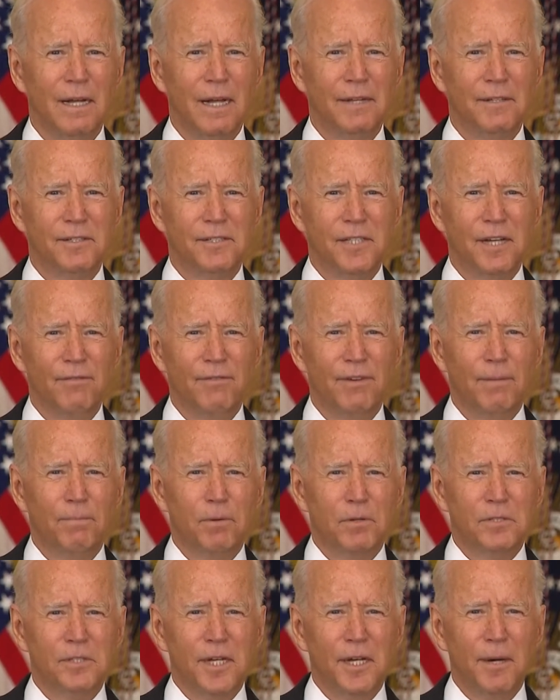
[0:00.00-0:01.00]
and seventy
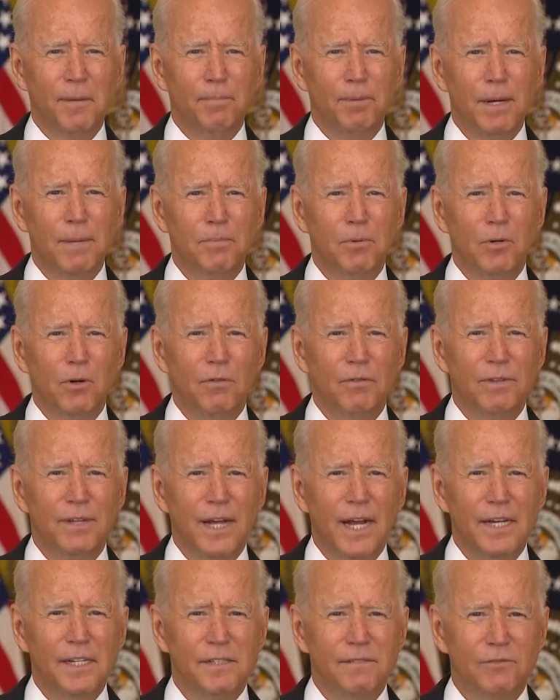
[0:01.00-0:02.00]
percent of people over the
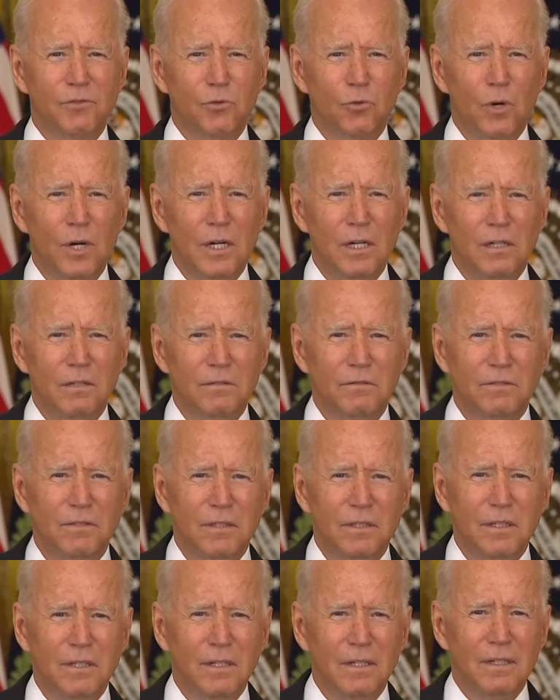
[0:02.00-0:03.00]
age of twelve
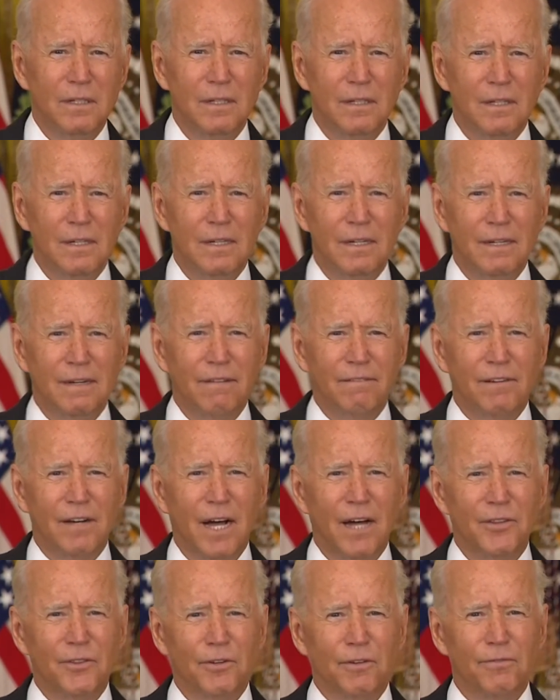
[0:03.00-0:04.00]
have
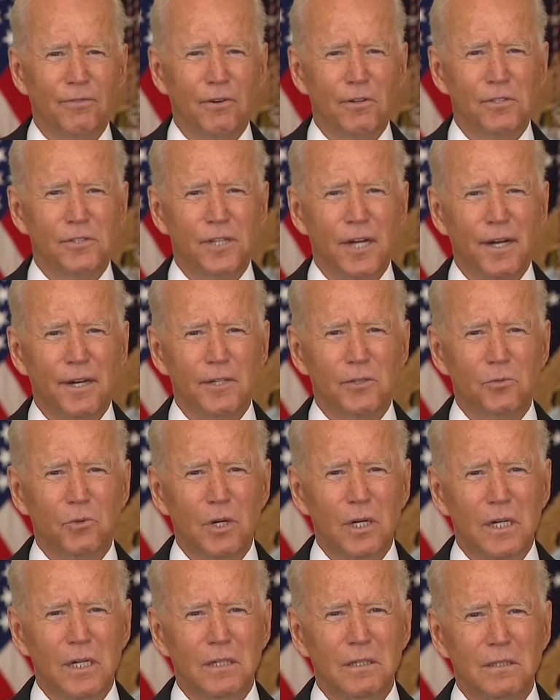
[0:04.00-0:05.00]
gotten their first shot as
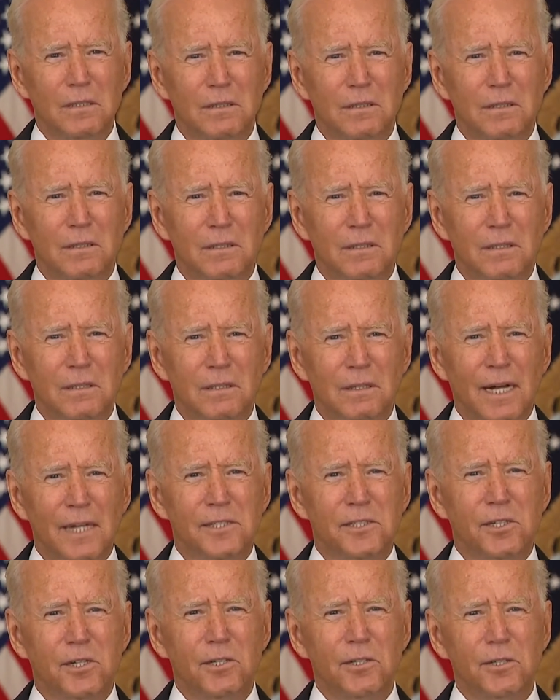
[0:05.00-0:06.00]
well.
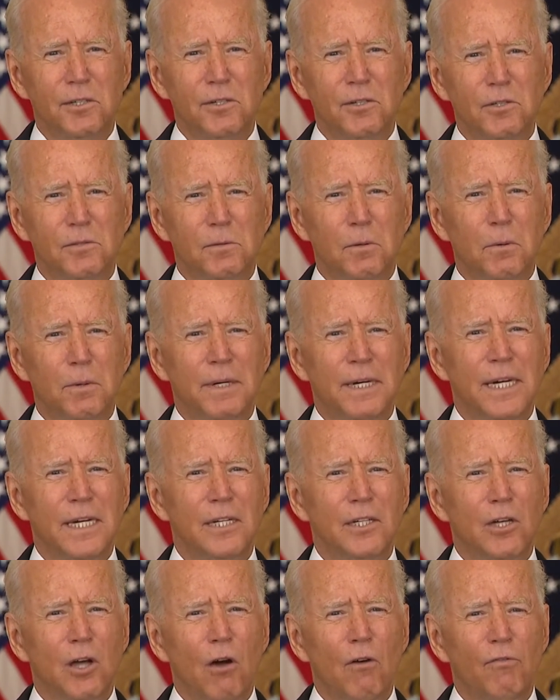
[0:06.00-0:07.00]
That's good news, but we need
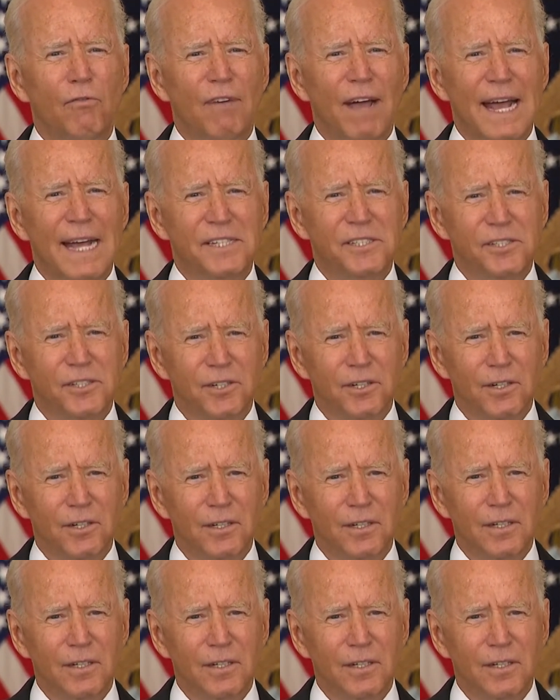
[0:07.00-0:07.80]
to go faster.